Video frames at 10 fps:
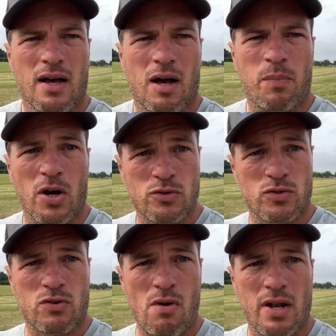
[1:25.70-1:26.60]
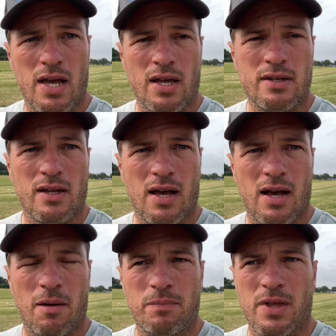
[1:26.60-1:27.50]
Bikes were scrutineered,
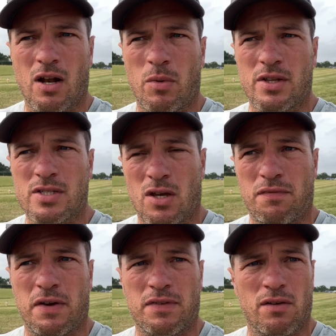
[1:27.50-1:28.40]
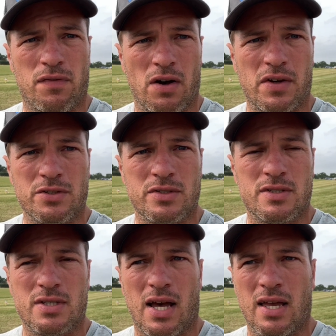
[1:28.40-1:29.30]
and I'm on the 250 and 500
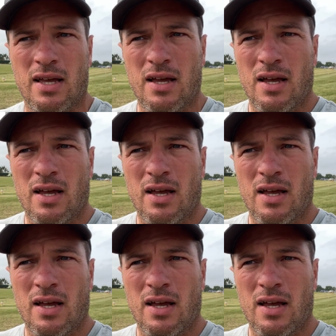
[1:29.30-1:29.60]
today.